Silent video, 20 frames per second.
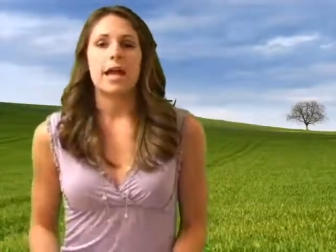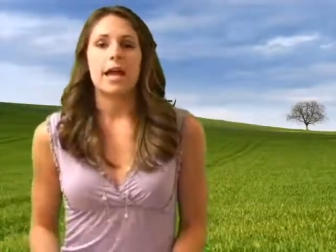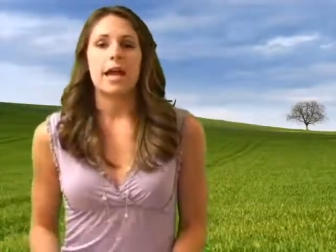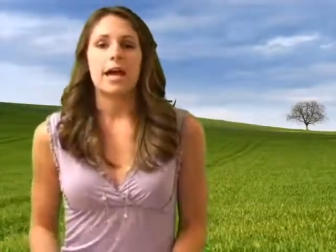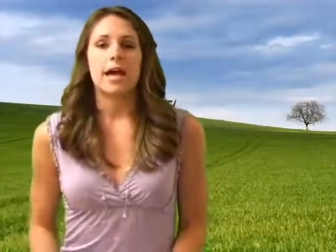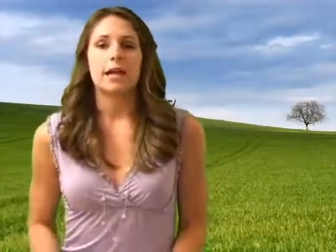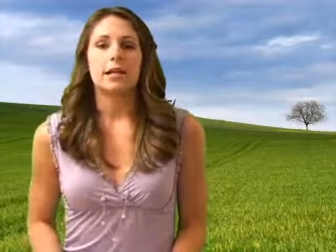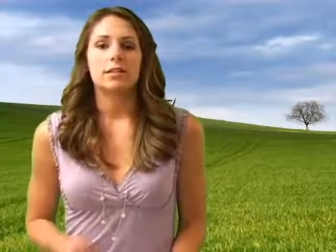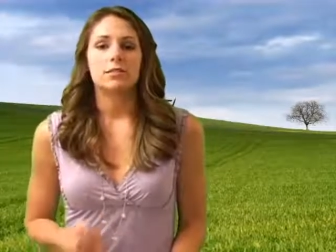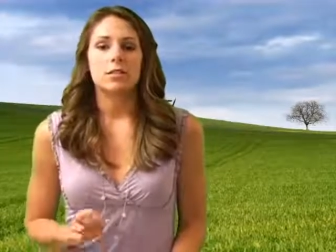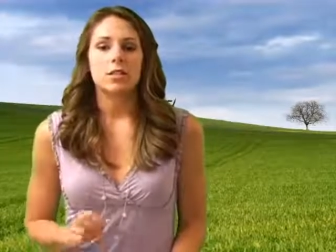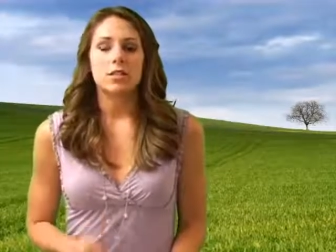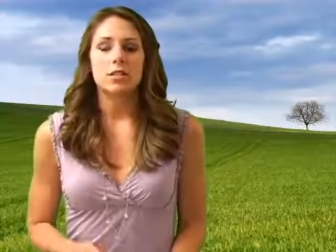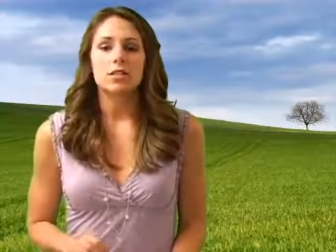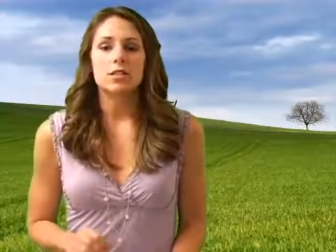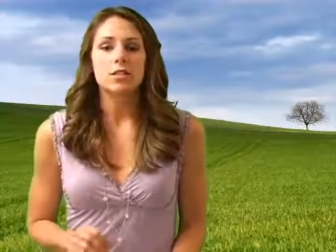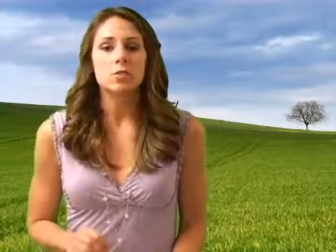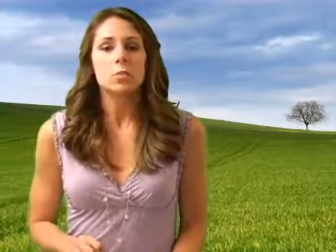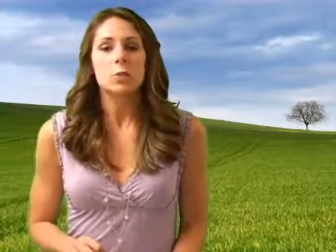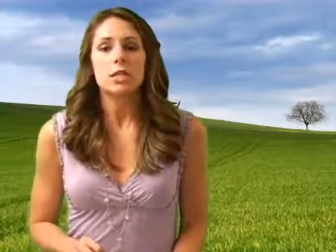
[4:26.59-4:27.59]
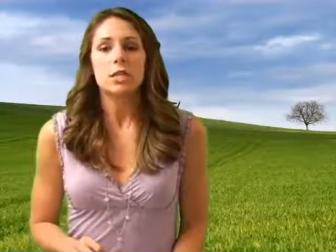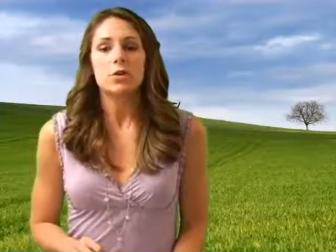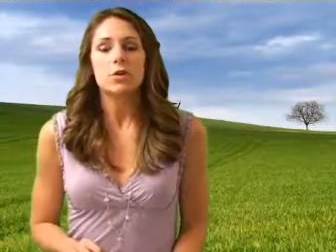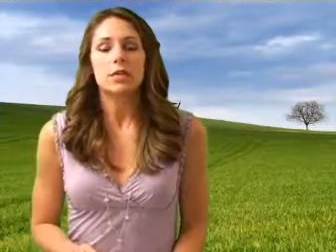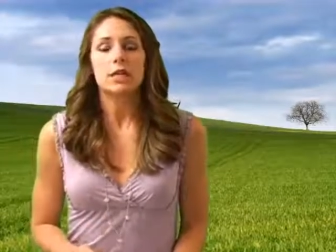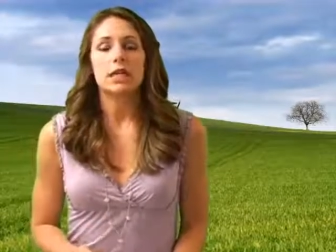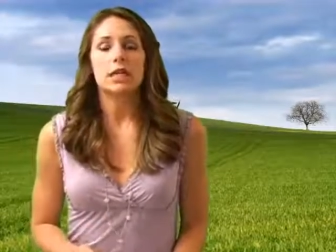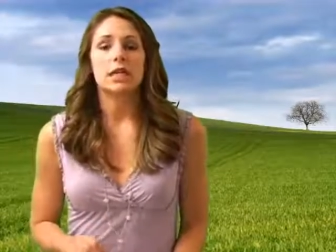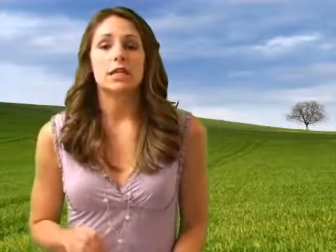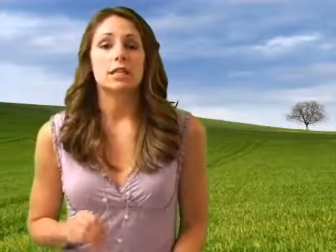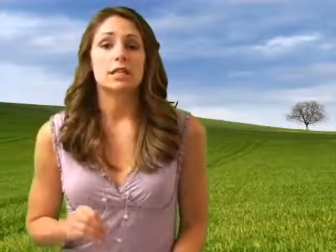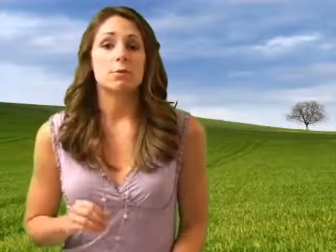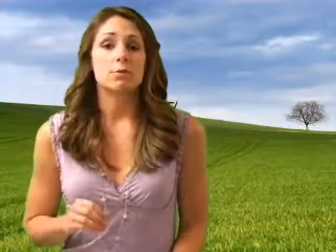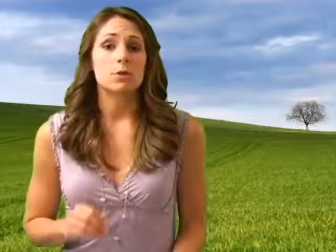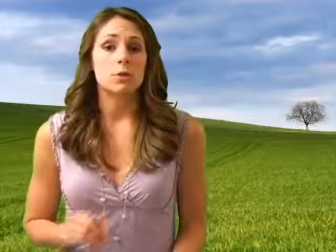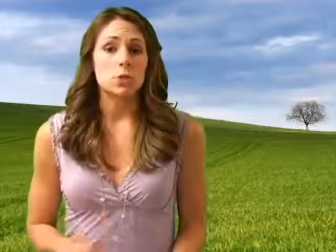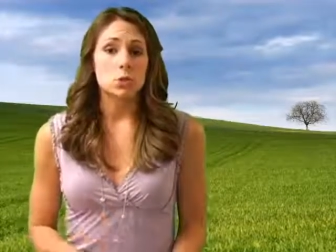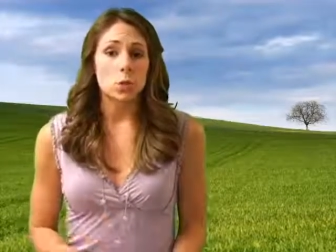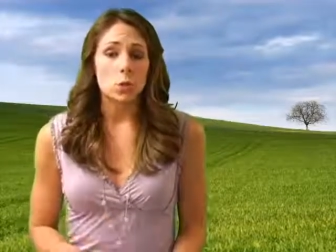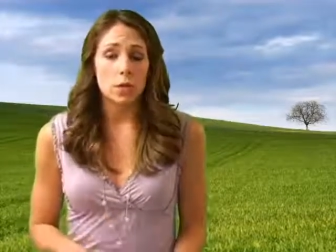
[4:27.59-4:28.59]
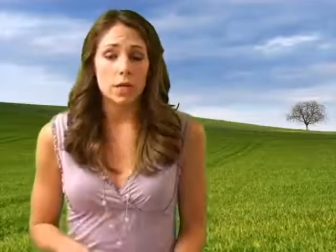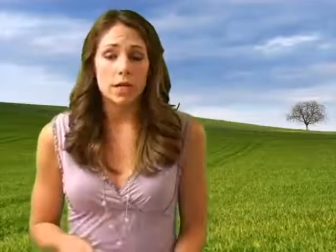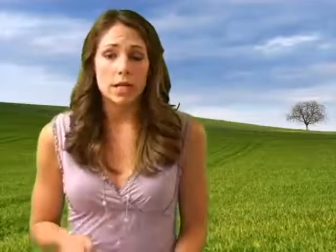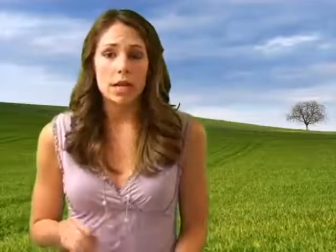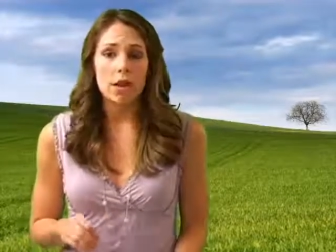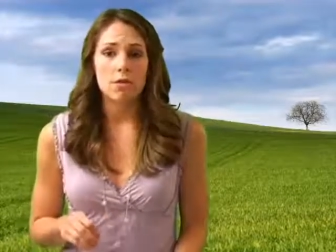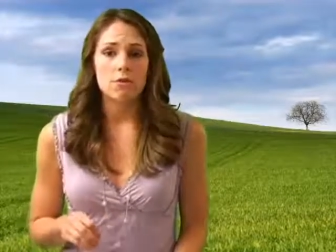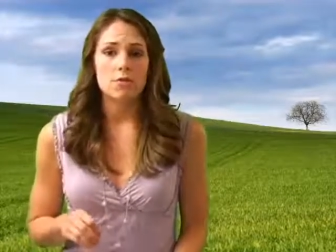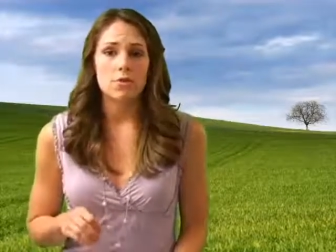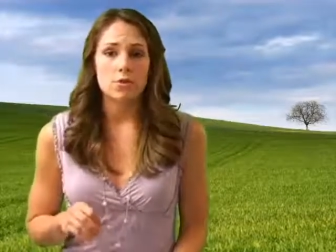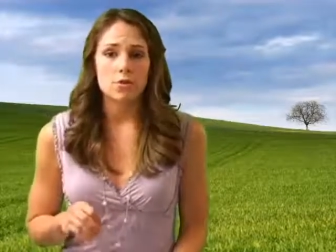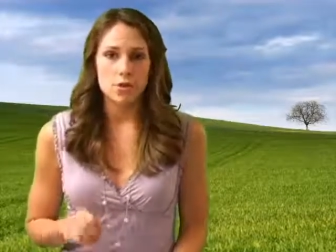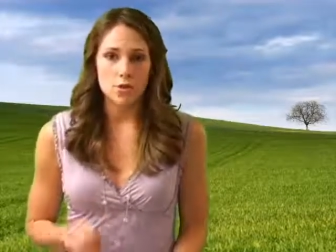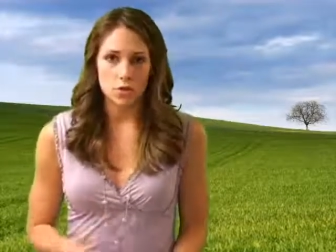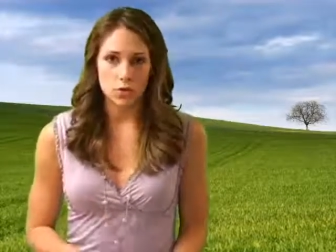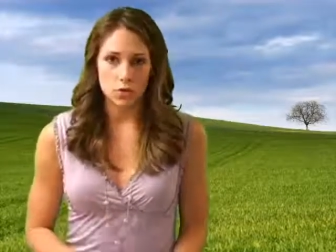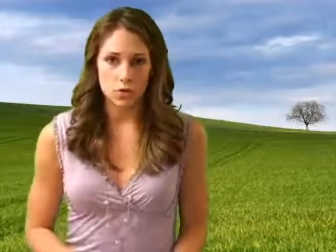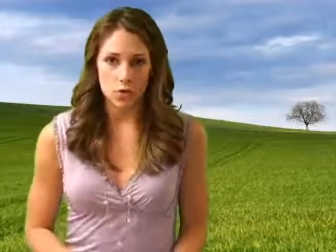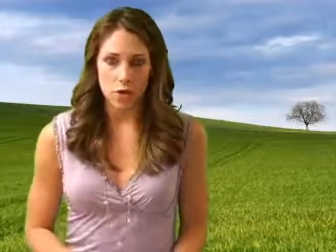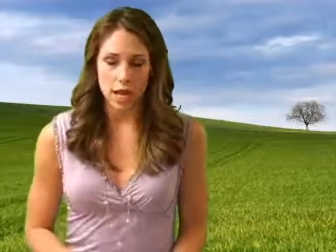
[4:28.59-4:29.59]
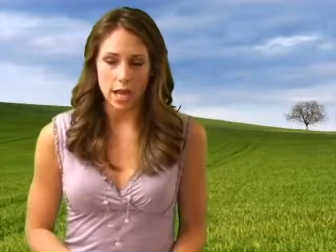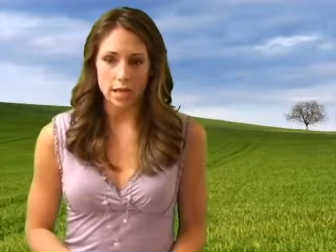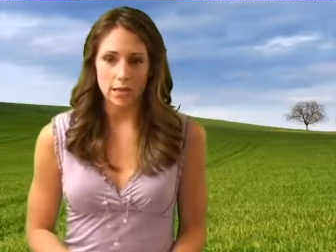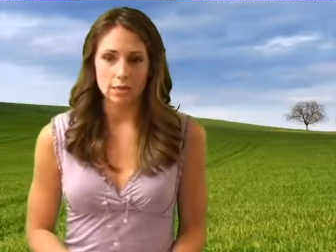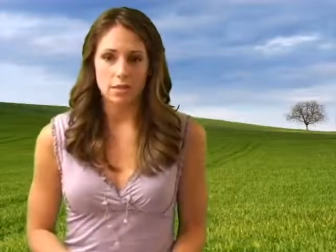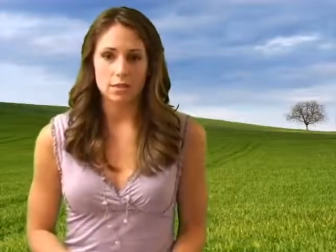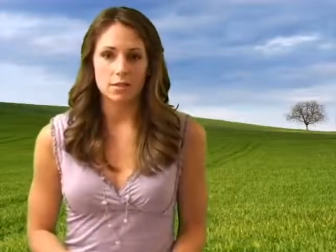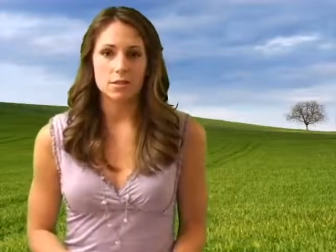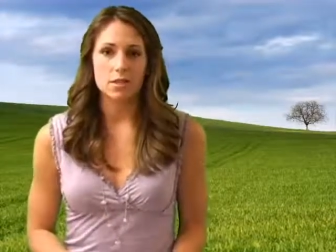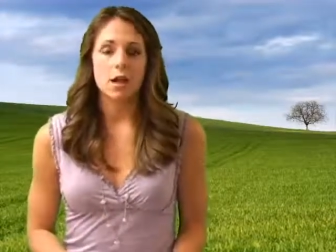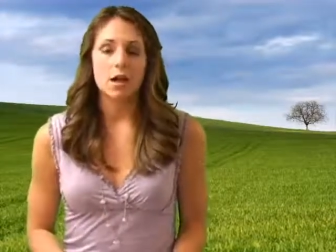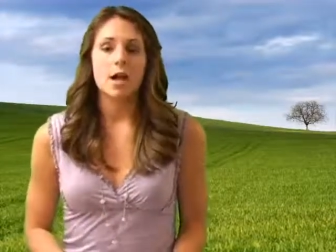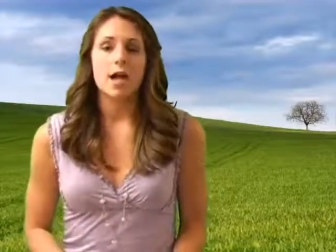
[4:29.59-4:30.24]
and this is where you're going to get the majority of your nutrients.